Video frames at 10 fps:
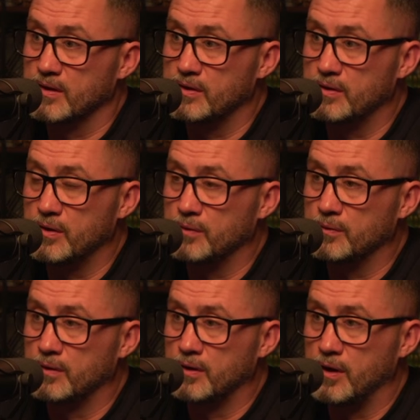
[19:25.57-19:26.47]
you know,
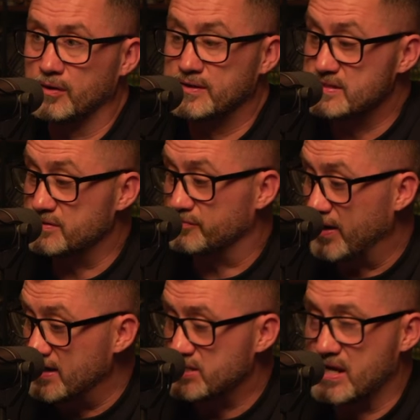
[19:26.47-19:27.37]
are
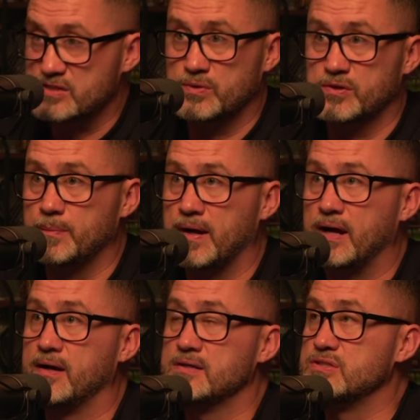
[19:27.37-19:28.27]
disenfranchised with their
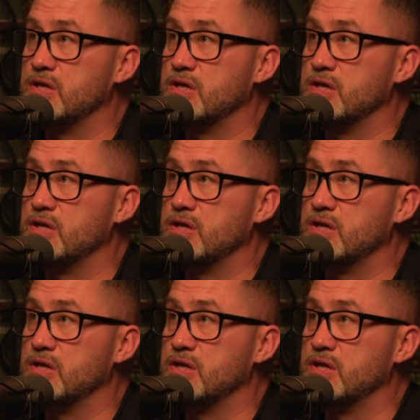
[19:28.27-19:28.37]
parents,